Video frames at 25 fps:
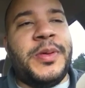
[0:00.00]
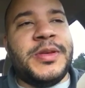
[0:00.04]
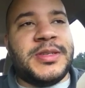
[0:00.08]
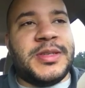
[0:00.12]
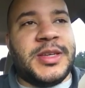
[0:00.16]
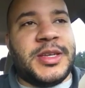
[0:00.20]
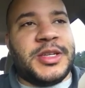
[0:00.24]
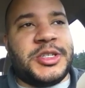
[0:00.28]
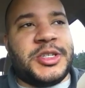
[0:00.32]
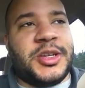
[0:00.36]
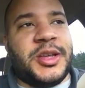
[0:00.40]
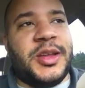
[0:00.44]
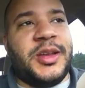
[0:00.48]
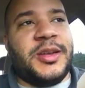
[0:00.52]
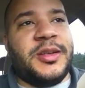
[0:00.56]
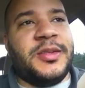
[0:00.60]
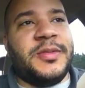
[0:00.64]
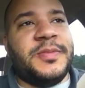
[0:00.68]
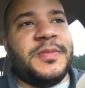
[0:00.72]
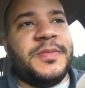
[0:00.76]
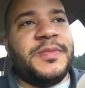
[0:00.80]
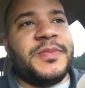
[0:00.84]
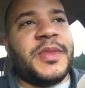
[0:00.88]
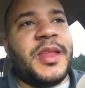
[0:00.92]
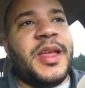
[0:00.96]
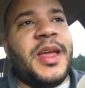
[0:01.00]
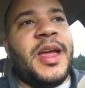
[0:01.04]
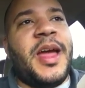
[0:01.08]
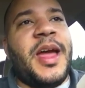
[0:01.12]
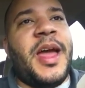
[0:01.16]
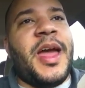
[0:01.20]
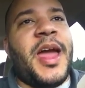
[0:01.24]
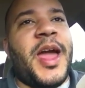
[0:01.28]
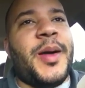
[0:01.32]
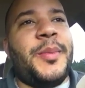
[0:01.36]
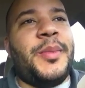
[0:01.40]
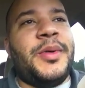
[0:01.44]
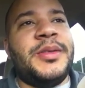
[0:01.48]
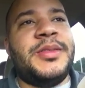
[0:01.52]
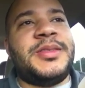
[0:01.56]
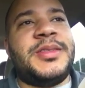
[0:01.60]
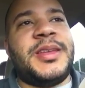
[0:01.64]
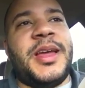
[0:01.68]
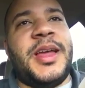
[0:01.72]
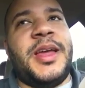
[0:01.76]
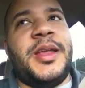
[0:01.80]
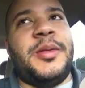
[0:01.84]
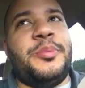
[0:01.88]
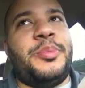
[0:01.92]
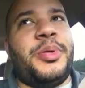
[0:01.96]
position.
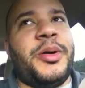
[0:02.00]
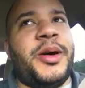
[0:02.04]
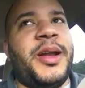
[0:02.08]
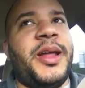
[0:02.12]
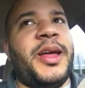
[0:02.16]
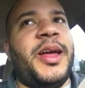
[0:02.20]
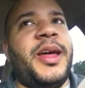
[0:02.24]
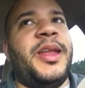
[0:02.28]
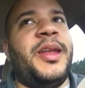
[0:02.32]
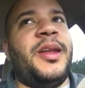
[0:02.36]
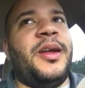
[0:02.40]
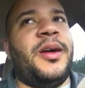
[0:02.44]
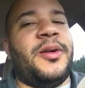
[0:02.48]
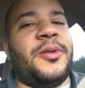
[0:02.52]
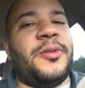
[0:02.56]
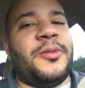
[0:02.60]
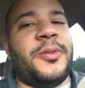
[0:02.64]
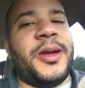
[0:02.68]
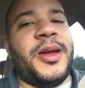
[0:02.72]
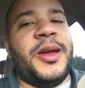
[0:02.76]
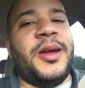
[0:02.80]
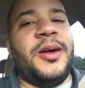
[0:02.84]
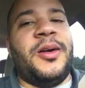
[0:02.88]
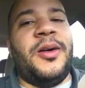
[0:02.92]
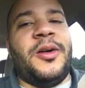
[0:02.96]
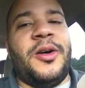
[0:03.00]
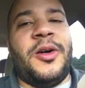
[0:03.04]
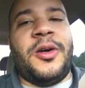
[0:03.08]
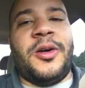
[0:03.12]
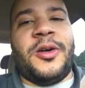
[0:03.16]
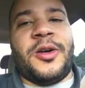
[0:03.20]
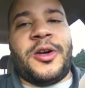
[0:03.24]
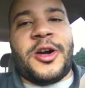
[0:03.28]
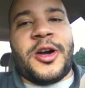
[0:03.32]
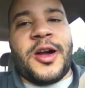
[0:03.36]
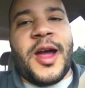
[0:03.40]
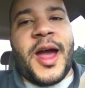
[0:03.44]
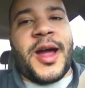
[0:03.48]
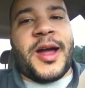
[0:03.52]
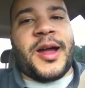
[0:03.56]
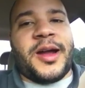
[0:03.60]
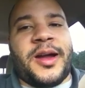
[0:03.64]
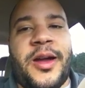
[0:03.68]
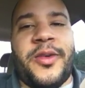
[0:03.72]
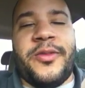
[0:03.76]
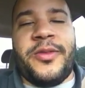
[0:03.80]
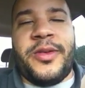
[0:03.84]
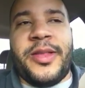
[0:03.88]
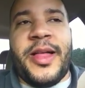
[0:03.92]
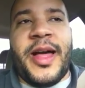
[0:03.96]
Hamilton put in a real
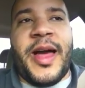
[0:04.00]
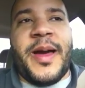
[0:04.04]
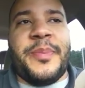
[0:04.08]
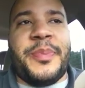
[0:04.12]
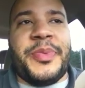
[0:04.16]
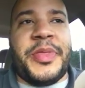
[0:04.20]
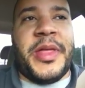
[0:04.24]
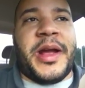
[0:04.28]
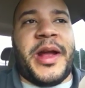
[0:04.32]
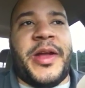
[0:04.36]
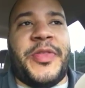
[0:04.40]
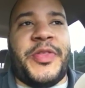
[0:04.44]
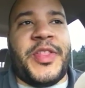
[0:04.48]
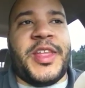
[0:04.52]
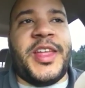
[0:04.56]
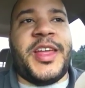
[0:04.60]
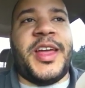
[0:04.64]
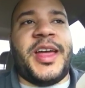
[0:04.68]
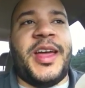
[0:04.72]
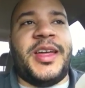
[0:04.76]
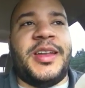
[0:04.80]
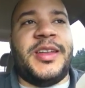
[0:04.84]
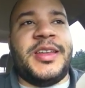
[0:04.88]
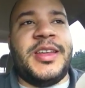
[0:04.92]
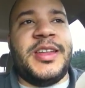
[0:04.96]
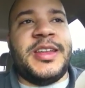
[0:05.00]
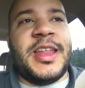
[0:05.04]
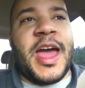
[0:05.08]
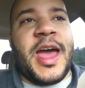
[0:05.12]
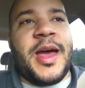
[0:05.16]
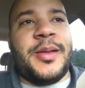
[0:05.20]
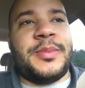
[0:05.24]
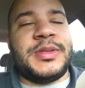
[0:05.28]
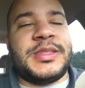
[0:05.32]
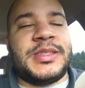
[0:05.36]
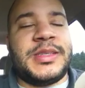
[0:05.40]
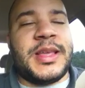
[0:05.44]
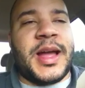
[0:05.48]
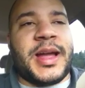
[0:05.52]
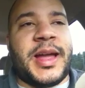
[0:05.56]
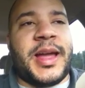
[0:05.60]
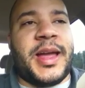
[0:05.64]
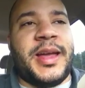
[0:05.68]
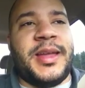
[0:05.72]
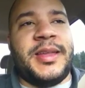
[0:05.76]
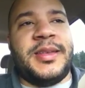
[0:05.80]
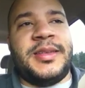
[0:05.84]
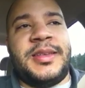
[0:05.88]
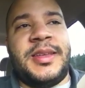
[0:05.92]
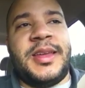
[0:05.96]
cracker of a lap there at the end. He nabbed
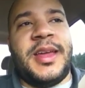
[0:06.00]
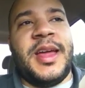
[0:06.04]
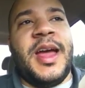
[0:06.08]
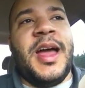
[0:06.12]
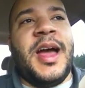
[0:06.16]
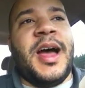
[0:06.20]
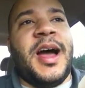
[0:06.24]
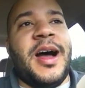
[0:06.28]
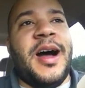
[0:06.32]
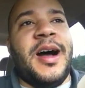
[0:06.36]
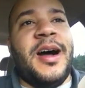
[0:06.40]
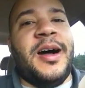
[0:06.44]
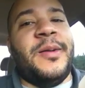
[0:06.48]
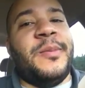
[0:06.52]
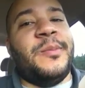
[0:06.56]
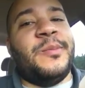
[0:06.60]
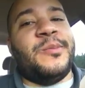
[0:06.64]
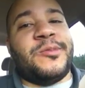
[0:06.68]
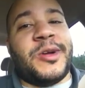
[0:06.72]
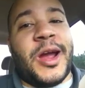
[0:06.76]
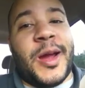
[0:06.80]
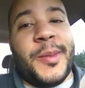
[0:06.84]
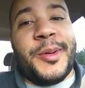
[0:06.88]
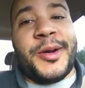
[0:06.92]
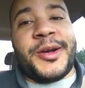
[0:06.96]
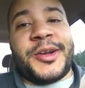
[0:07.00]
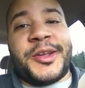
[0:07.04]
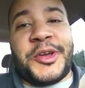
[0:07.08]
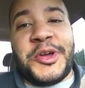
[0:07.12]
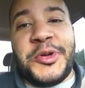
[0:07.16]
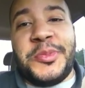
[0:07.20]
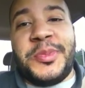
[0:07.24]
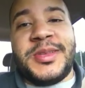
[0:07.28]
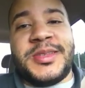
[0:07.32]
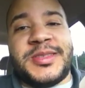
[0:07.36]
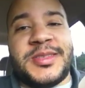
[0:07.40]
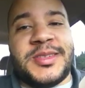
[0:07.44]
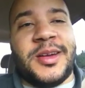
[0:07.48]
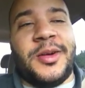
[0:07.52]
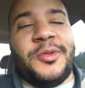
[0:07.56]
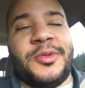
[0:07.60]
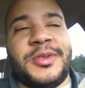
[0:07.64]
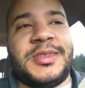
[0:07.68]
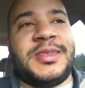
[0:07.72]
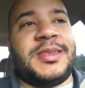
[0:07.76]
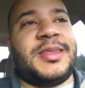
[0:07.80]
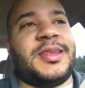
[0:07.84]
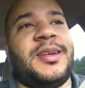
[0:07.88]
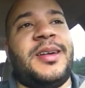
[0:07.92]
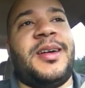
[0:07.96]
second. Robert Kubica
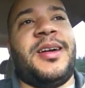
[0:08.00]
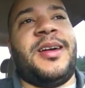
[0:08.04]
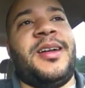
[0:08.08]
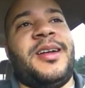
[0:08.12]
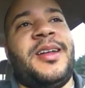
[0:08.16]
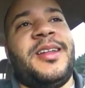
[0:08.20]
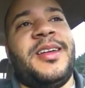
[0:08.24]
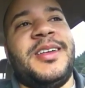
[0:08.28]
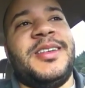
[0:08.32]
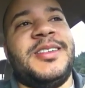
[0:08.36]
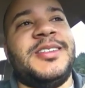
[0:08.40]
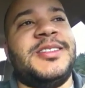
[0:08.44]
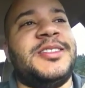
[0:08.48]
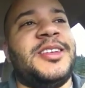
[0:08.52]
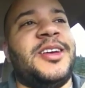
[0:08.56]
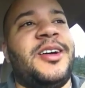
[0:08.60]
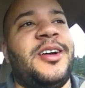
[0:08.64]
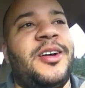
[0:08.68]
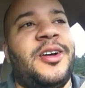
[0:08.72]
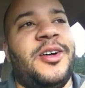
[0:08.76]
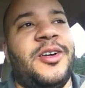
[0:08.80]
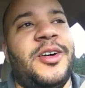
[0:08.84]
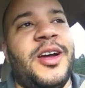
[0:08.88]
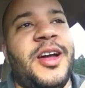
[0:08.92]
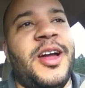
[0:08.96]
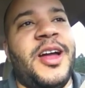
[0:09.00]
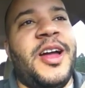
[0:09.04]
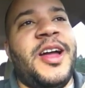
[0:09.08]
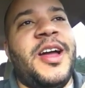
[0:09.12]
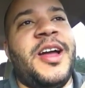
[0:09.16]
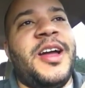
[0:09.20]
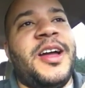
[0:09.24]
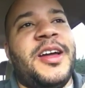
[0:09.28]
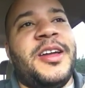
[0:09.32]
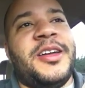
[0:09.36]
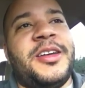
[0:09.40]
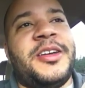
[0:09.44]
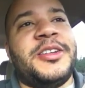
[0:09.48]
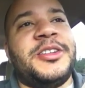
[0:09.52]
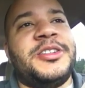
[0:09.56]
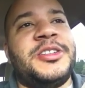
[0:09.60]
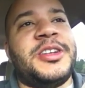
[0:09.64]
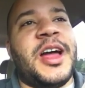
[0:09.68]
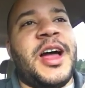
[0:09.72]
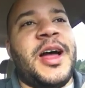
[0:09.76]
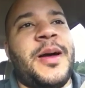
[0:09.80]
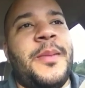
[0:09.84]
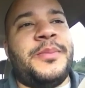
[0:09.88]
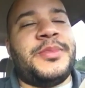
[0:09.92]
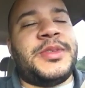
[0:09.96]
was third. So good
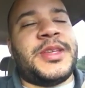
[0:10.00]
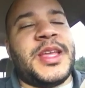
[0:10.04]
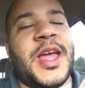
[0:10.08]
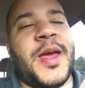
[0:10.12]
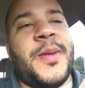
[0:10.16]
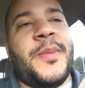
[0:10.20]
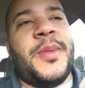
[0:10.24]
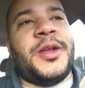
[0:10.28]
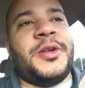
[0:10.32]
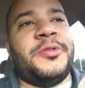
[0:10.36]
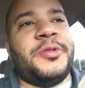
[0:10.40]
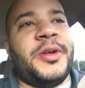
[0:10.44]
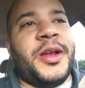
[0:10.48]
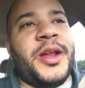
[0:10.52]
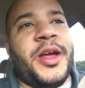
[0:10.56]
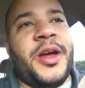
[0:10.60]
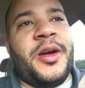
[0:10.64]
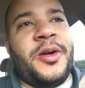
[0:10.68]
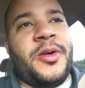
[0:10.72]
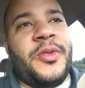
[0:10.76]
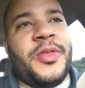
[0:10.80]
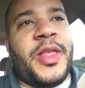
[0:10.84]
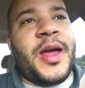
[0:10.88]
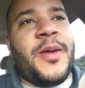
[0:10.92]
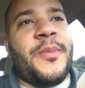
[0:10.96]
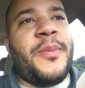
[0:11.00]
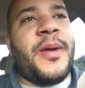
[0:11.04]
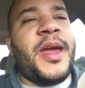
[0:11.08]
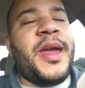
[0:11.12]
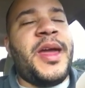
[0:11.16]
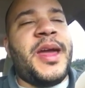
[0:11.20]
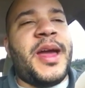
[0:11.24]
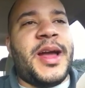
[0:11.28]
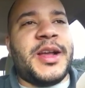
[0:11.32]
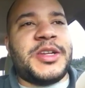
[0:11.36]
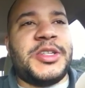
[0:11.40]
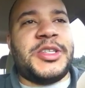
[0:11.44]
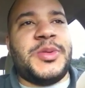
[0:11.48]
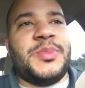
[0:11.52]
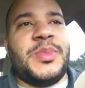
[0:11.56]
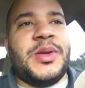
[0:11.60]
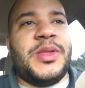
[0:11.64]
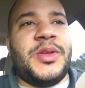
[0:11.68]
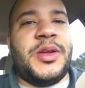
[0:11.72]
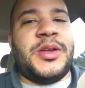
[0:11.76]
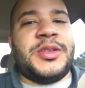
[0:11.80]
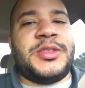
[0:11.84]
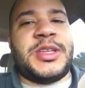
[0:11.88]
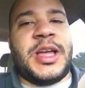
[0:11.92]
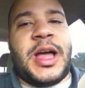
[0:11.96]
job to him and Renault. That may actually
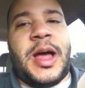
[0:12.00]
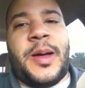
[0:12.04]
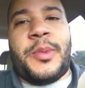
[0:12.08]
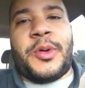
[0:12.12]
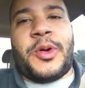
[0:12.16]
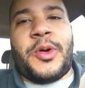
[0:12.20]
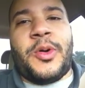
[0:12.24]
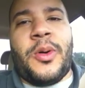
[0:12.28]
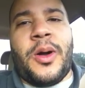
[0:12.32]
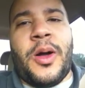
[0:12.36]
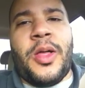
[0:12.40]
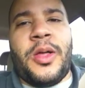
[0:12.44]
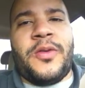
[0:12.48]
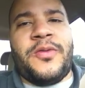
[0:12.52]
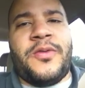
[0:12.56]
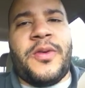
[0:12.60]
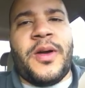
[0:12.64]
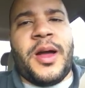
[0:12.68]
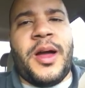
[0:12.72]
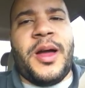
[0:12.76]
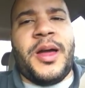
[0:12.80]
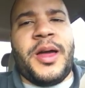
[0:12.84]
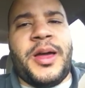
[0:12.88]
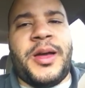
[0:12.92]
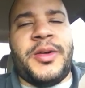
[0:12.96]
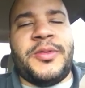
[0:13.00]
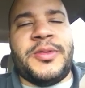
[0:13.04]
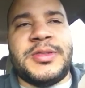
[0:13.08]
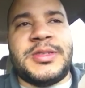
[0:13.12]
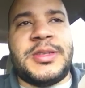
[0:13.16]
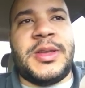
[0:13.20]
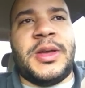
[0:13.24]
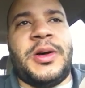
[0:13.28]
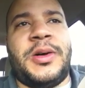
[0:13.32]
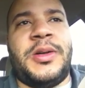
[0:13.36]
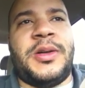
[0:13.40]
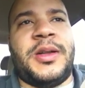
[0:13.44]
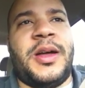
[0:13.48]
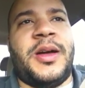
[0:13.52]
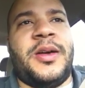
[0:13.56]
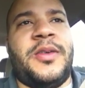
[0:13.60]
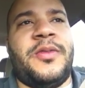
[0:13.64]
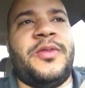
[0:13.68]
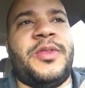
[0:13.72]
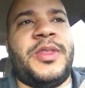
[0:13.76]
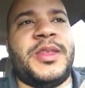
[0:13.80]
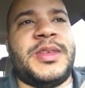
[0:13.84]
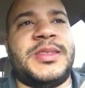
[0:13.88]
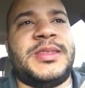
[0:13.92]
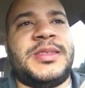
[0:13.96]
be their top qualifying result
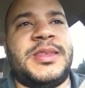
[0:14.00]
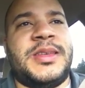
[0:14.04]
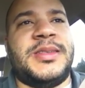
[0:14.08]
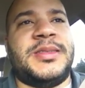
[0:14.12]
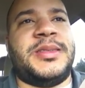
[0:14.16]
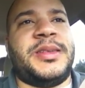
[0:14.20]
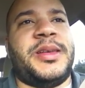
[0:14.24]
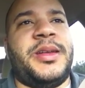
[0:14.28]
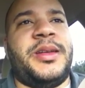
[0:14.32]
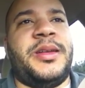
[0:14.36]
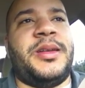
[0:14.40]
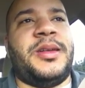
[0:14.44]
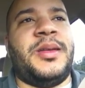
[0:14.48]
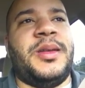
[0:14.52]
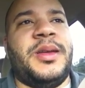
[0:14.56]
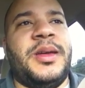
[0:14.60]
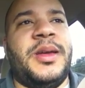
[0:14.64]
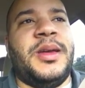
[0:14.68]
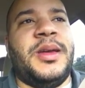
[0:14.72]
of the season.